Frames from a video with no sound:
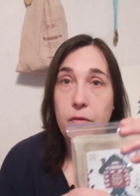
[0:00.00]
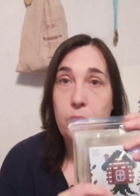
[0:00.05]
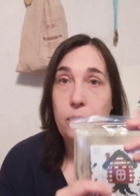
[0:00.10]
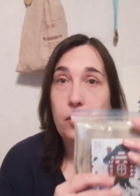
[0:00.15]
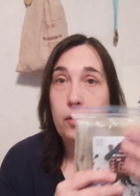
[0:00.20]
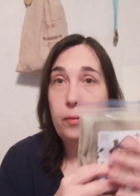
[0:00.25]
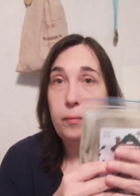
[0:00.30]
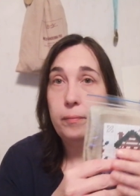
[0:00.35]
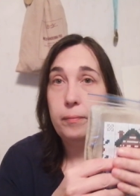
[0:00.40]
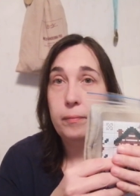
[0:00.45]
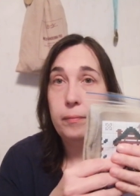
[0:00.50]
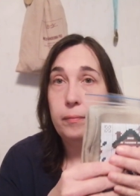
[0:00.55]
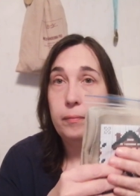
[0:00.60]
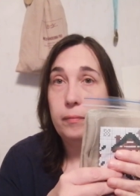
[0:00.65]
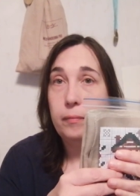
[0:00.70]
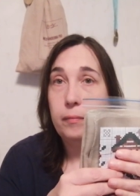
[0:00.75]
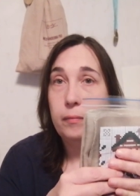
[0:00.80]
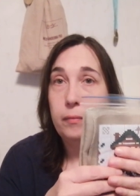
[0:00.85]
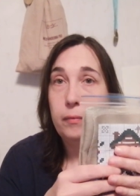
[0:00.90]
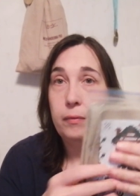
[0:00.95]
So
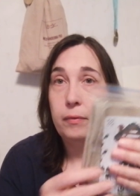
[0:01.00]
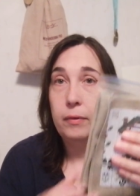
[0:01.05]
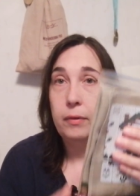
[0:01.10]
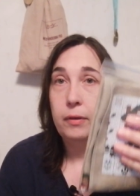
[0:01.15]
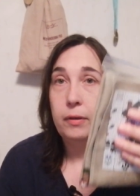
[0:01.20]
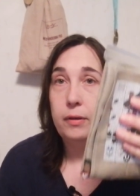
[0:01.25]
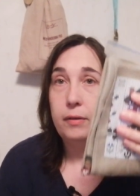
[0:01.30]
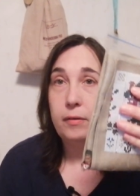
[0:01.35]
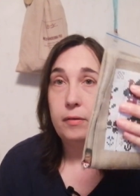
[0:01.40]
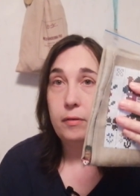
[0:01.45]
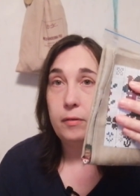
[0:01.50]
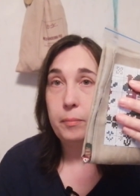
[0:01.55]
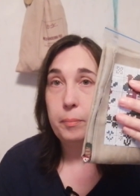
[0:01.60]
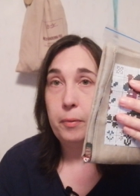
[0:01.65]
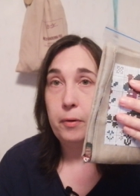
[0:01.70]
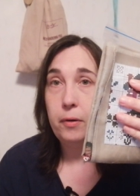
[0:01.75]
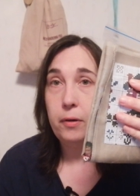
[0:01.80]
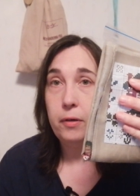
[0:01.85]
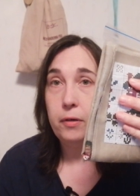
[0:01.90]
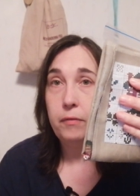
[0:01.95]
this is
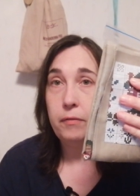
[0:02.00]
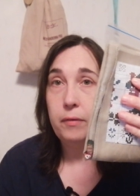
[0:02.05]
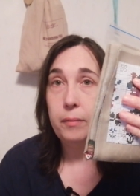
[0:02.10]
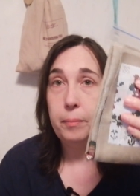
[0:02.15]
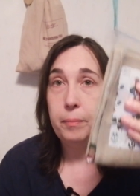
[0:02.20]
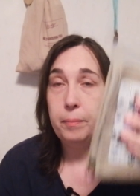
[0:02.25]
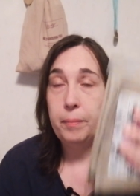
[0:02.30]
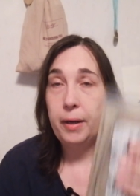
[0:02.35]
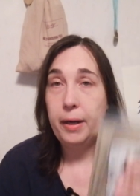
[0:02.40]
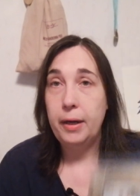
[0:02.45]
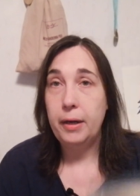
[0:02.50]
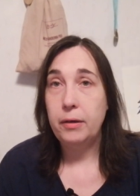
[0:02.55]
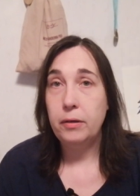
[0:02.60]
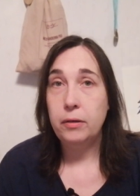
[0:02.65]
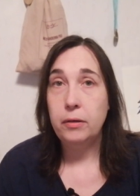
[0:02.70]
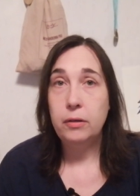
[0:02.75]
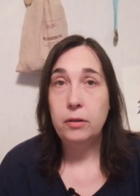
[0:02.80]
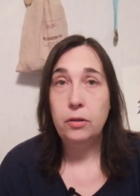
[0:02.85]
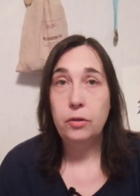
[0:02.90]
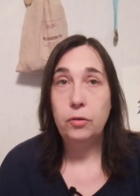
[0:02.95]
part of the
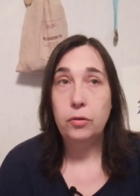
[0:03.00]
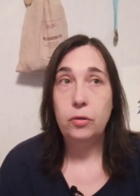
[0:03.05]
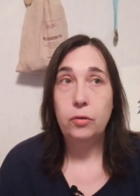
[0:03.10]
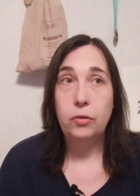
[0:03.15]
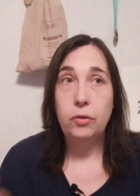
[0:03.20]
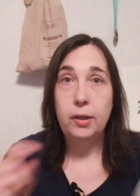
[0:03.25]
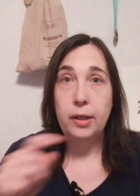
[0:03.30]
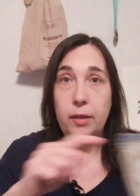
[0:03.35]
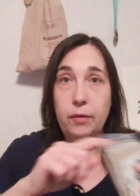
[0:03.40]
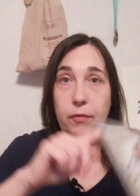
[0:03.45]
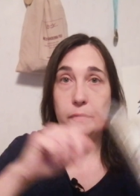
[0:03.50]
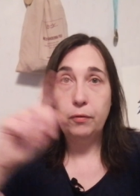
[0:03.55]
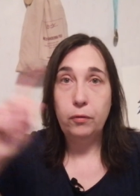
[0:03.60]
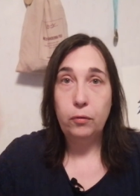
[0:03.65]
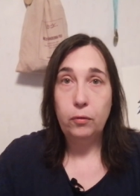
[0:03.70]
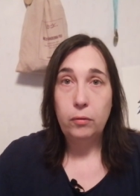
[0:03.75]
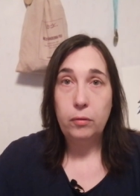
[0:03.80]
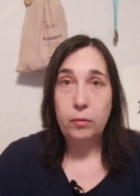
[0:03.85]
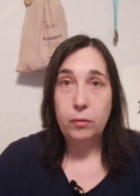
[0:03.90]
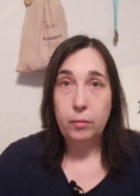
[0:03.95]
pattern. You know, you get a
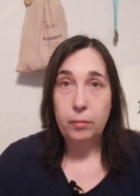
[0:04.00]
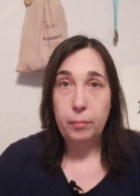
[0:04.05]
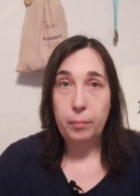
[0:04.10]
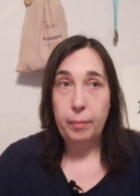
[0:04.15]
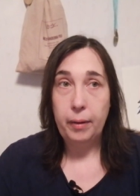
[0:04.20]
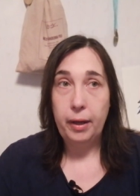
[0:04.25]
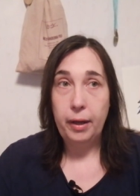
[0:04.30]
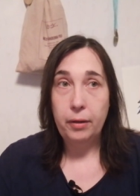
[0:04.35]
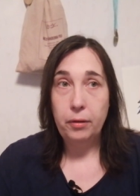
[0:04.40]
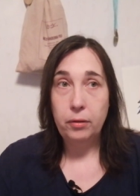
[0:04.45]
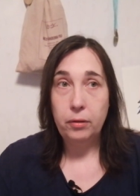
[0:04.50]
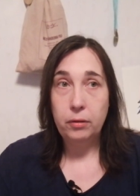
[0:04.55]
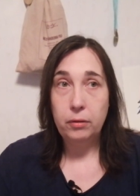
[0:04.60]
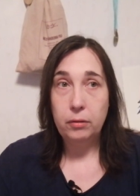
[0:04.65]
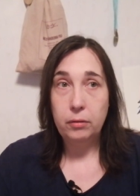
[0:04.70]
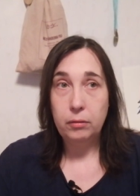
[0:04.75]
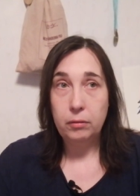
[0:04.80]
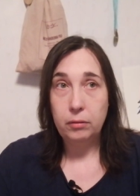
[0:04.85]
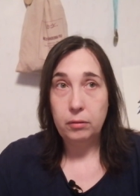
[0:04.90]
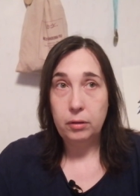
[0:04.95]
full pattern.
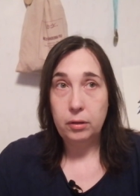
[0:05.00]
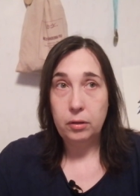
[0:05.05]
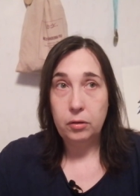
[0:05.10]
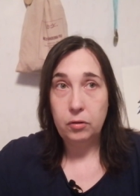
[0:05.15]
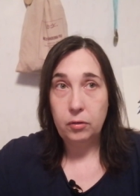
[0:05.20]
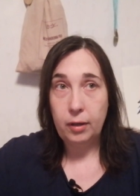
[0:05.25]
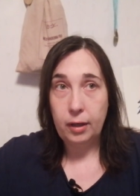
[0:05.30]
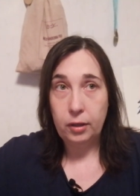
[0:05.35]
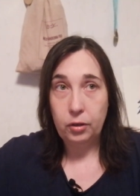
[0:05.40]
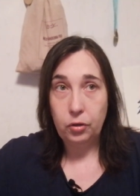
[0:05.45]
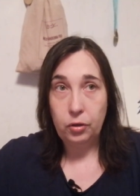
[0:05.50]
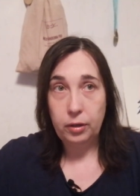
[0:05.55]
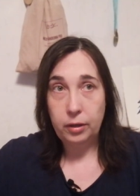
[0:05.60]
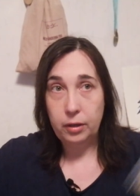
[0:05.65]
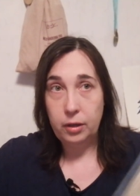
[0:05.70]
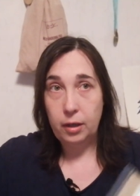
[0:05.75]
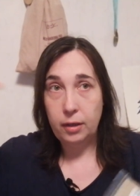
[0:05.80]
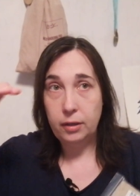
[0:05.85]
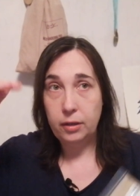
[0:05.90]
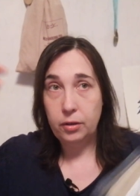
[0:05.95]
It's actually
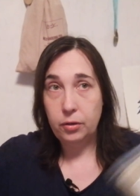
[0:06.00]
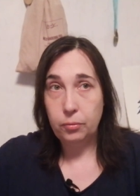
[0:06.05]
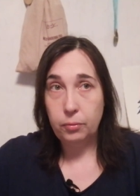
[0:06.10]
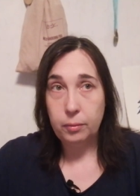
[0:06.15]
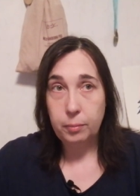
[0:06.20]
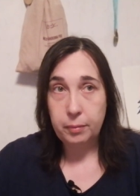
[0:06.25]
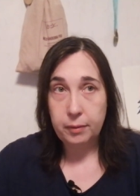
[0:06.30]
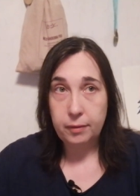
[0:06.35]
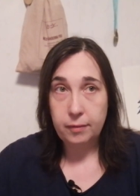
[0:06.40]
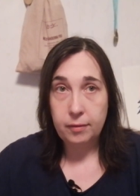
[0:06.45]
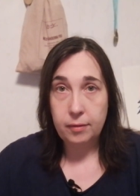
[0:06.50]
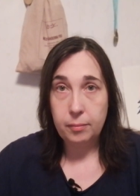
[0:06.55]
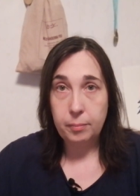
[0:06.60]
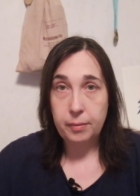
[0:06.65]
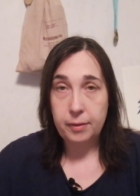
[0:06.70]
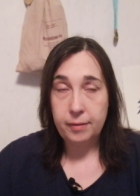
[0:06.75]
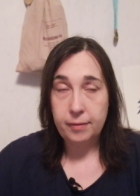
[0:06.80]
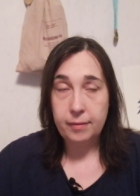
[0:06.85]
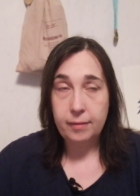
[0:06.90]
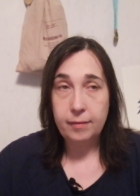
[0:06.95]
cut in 3
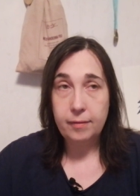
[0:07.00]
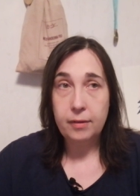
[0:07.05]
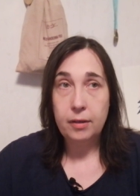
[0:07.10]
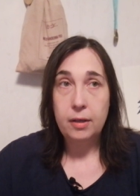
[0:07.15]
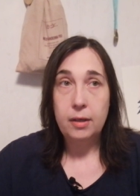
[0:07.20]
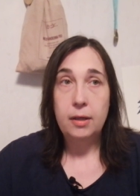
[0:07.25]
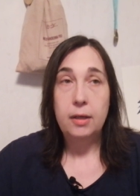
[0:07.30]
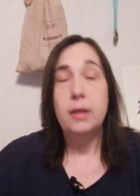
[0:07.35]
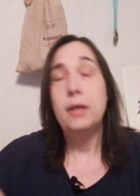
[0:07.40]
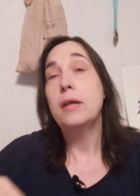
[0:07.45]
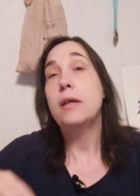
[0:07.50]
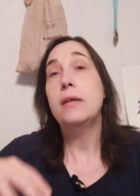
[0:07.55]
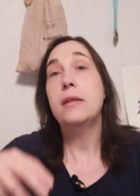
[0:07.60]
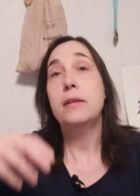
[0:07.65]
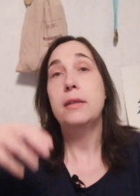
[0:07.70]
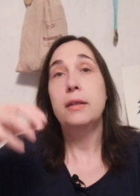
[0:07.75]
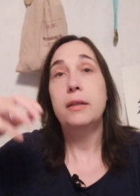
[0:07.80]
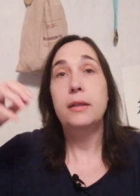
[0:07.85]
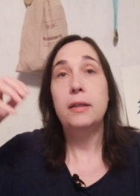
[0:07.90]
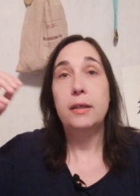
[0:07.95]
pieces,
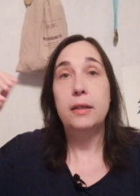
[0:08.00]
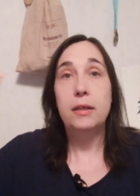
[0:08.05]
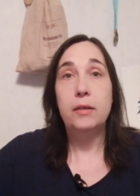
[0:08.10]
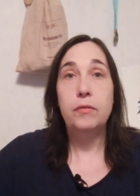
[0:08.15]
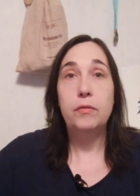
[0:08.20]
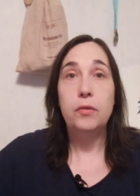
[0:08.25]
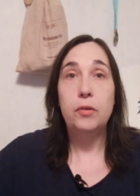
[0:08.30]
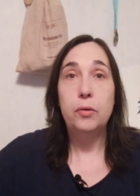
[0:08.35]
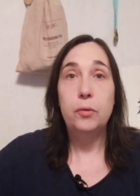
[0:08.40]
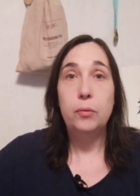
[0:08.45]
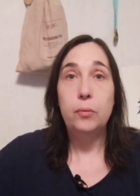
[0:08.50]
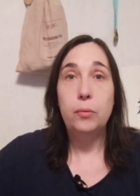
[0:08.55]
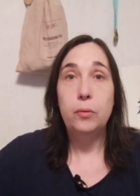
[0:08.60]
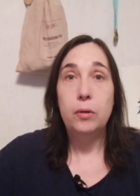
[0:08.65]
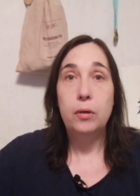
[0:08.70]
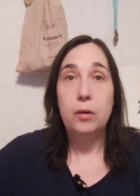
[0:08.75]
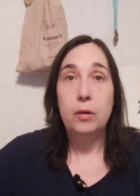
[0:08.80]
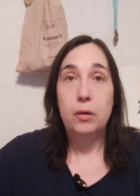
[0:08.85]
and then they give you